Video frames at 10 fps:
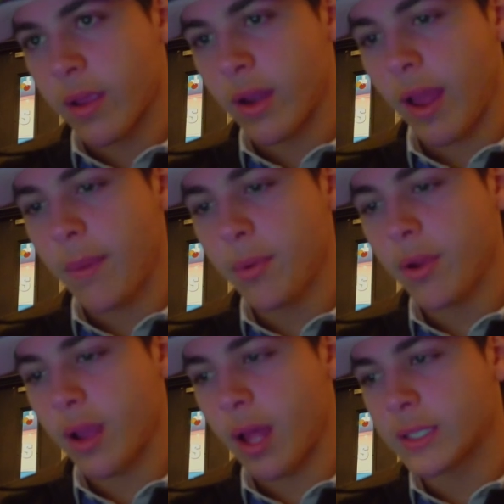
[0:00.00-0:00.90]
Could I
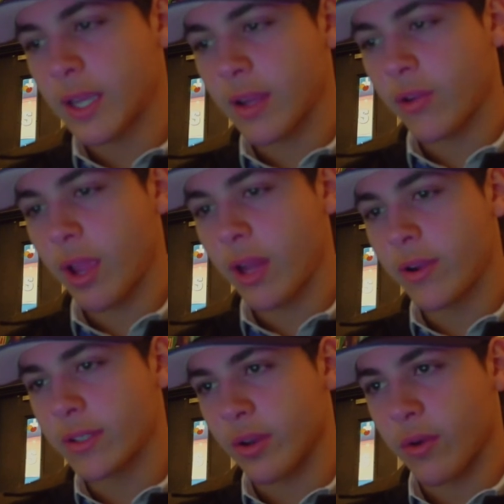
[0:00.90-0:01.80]
put content creator
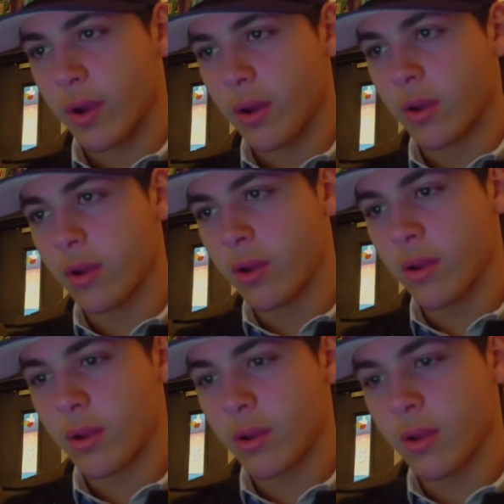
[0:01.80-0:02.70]
as a career?
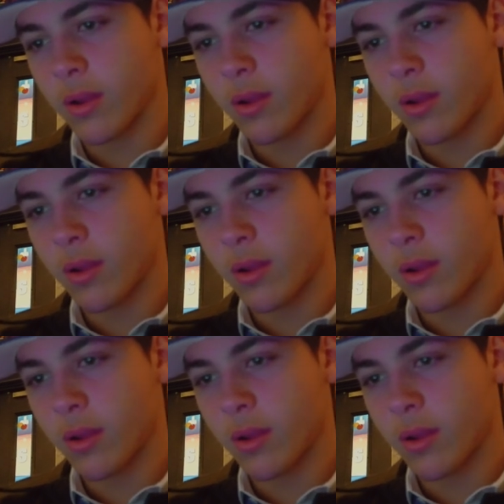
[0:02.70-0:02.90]
Yeah.